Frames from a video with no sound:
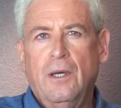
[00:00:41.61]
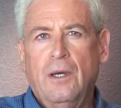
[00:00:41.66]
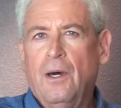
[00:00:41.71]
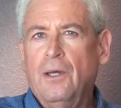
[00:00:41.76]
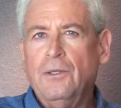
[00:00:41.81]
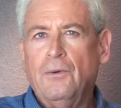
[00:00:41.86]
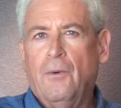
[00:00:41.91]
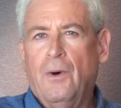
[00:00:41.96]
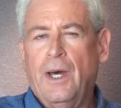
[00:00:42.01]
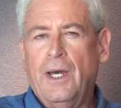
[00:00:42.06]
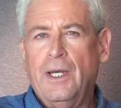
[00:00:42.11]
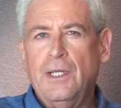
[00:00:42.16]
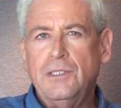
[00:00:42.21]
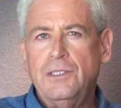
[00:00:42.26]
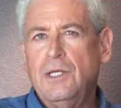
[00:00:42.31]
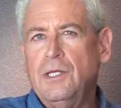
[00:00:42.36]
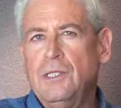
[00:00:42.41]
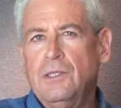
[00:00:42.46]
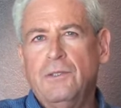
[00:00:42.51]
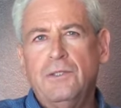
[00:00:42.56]

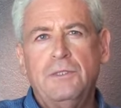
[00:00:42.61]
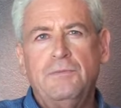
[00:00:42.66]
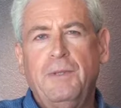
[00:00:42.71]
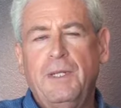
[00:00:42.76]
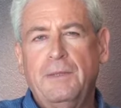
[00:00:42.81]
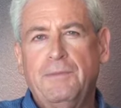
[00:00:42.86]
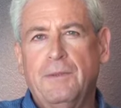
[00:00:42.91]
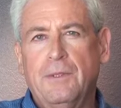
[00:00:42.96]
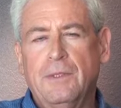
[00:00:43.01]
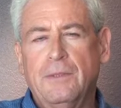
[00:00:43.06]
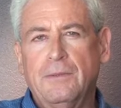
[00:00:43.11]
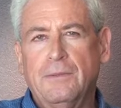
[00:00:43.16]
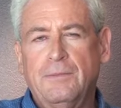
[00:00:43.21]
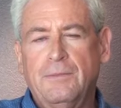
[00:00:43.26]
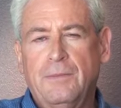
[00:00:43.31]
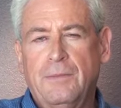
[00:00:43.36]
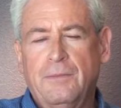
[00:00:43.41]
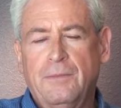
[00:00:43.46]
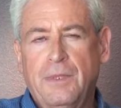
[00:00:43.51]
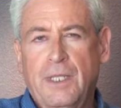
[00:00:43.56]
Otherwise, you can lose people.
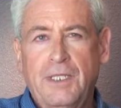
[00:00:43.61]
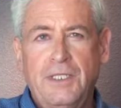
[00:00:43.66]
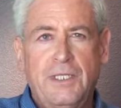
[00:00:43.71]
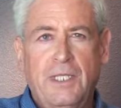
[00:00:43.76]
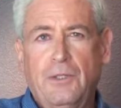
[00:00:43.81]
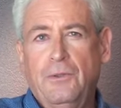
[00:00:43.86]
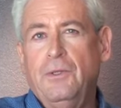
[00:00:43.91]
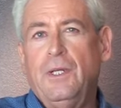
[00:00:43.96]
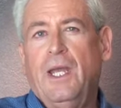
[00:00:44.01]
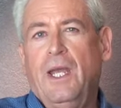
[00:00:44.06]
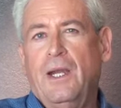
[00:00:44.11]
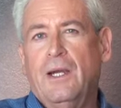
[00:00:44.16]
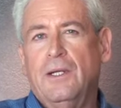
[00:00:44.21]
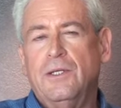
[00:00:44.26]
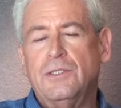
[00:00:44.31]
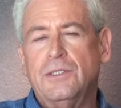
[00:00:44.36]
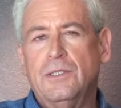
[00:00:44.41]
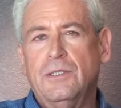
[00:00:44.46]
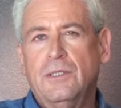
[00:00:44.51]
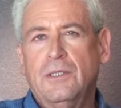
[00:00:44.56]
They say, who
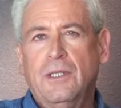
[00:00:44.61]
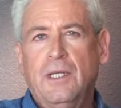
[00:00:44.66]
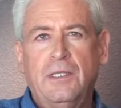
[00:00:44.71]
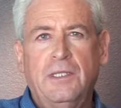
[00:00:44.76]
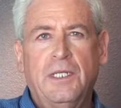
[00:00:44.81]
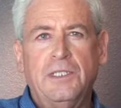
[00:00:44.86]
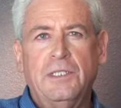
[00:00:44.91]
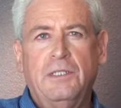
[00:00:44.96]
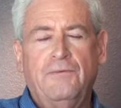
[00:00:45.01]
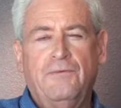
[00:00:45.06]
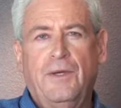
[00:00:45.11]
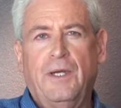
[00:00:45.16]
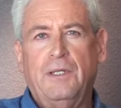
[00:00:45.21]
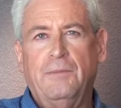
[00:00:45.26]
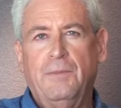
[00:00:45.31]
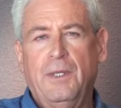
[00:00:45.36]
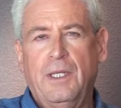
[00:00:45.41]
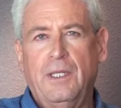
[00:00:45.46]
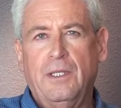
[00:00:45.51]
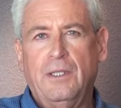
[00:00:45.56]
cares? It doesn't
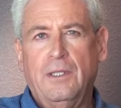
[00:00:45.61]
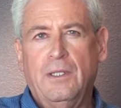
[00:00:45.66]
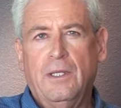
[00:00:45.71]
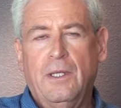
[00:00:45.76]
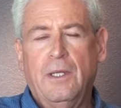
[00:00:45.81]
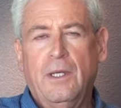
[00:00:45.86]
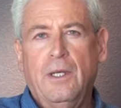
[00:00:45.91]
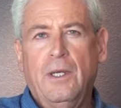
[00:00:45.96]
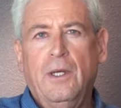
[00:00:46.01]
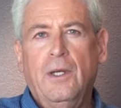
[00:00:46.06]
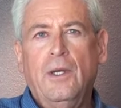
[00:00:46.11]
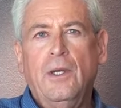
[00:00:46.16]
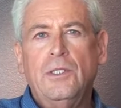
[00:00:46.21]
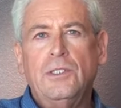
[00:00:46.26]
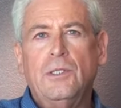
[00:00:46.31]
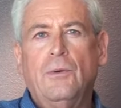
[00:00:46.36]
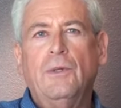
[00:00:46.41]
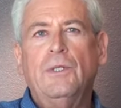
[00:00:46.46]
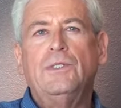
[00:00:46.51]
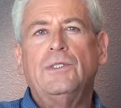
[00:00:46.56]
affect me.
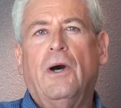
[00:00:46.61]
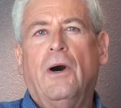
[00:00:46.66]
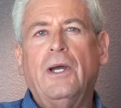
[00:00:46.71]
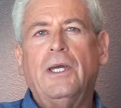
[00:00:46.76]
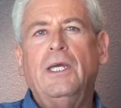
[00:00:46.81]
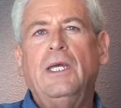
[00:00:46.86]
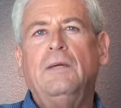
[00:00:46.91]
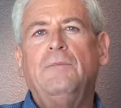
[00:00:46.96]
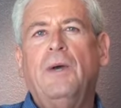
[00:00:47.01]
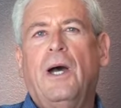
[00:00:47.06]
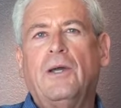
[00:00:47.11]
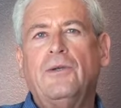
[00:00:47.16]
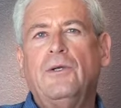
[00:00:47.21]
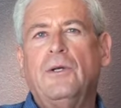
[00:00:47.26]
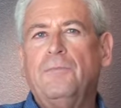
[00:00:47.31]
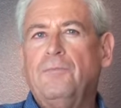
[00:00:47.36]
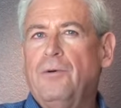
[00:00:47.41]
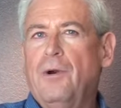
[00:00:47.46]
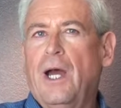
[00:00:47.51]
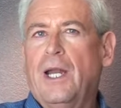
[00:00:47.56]
So in talking about
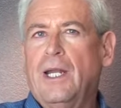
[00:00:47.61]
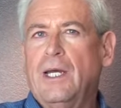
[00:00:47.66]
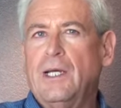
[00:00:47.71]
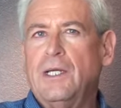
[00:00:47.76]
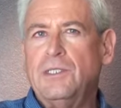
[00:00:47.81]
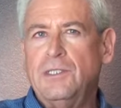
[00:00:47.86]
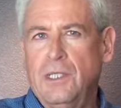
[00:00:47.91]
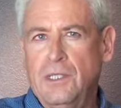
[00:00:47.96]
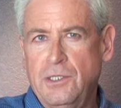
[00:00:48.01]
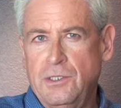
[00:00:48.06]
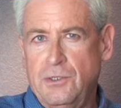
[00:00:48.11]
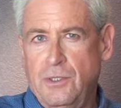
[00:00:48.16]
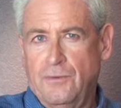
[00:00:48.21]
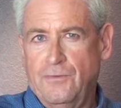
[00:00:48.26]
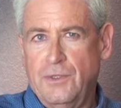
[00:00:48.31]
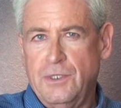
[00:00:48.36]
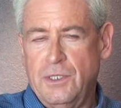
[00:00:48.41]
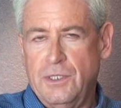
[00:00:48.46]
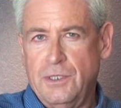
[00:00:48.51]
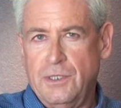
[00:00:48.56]
your products and
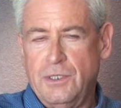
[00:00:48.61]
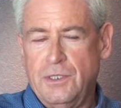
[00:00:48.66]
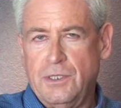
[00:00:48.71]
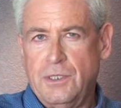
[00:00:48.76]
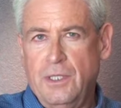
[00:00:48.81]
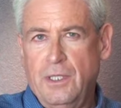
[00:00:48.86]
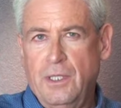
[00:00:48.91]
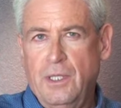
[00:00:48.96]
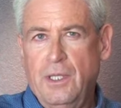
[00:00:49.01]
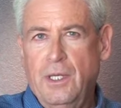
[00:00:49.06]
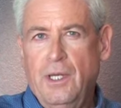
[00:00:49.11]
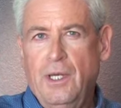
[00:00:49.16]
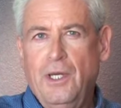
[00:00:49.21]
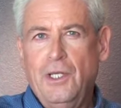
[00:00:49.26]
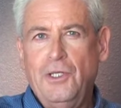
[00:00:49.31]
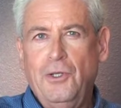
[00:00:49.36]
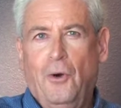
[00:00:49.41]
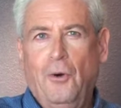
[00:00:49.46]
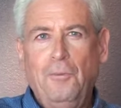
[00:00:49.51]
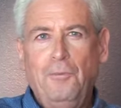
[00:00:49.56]
services,
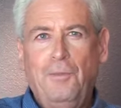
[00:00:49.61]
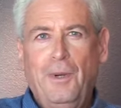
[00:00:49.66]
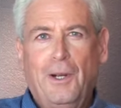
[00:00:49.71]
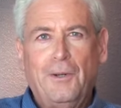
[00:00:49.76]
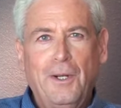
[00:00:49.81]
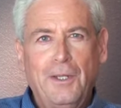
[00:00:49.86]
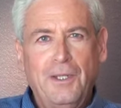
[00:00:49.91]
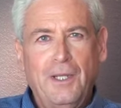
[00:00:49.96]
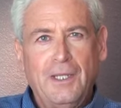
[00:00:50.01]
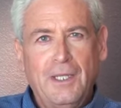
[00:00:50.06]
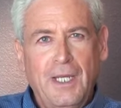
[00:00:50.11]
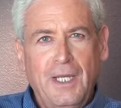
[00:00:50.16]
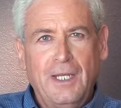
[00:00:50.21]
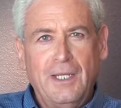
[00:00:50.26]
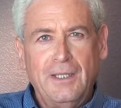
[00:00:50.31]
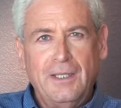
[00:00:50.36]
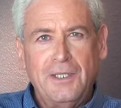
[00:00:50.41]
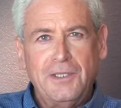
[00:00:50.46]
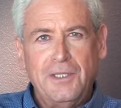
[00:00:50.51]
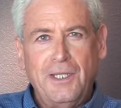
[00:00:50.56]
don't bury the
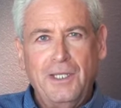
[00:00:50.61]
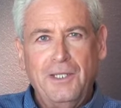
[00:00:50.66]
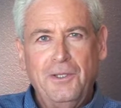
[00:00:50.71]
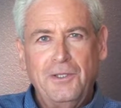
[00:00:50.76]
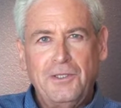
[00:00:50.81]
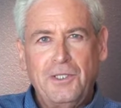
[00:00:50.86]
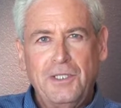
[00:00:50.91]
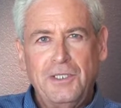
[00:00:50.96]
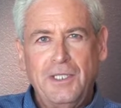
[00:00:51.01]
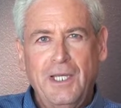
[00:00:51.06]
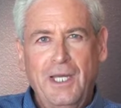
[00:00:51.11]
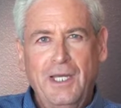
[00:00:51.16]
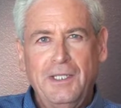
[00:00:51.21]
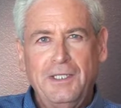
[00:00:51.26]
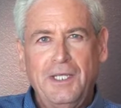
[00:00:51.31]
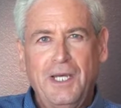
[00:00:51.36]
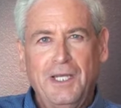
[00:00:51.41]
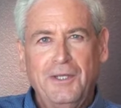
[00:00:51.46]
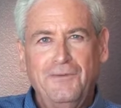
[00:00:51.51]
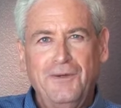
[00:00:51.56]
lead, as they used to say
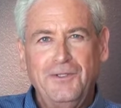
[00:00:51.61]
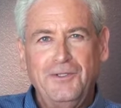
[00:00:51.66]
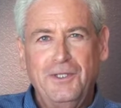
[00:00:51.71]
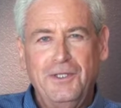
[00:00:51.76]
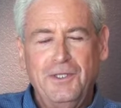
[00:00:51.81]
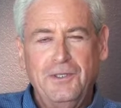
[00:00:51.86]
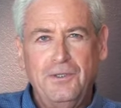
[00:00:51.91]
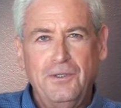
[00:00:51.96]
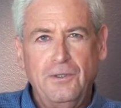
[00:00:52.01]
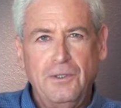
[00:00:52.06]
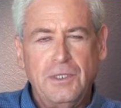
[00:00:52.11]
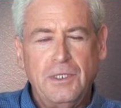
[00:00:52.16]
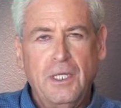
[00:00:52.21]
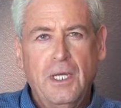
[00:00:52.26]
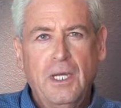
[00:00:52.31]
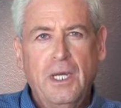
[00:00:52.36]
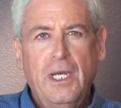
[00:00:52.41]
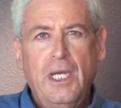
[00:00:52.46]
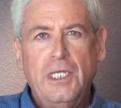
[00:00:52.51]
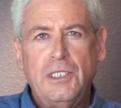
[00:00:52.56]
in television news.
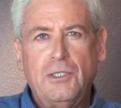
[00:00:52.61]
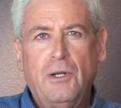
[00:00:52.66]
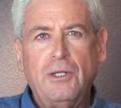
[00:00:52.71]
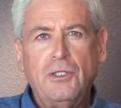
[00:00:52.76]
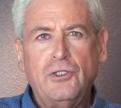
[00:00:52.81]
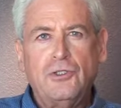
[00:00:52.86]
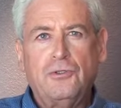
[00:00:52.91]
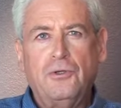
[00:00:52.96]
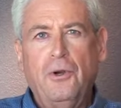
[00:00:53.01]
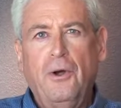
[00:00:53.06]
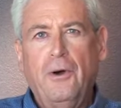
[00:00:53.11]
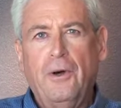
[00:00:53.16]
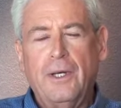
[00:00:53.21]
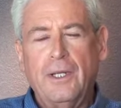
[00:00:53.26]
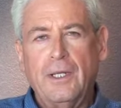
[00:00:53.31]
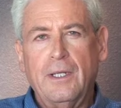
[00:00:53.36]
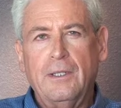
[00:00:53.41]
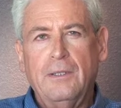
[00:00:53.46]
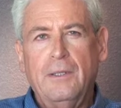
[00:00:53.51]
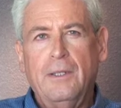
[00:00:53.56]
Start
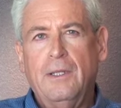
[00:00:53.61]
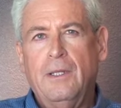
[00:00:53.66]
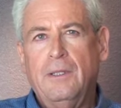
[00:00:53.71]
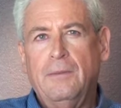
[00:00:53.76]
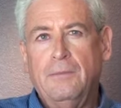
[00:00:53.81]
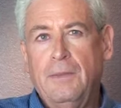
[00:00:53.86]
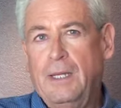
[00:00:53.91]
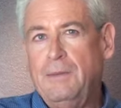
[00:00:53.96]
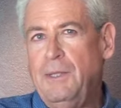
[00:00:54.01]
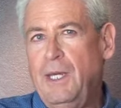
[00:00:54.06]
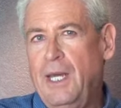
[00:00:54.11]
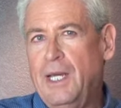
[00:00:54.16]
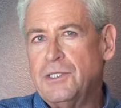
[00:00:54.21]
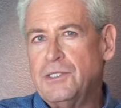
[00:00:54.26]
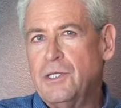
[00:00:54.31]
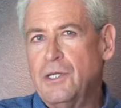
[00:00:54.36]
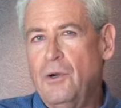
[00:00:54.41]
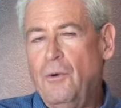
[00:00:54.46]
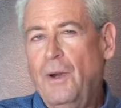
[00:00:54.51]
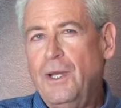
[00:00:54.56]
strong. Maybe
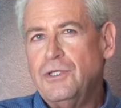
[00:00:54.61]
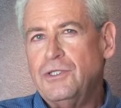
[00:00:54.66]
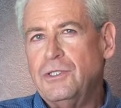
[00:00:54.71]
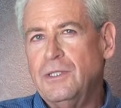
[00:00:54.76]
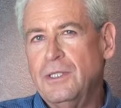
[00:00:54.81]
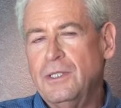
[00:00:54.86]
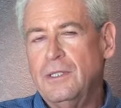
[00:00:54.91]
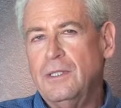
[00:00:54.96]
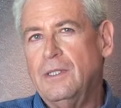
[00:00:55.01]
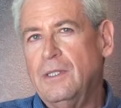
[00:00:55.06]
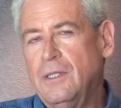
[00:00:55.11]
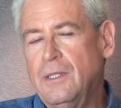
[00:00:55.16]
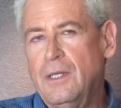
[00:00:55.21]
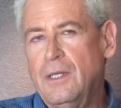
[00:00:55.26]
ask a question.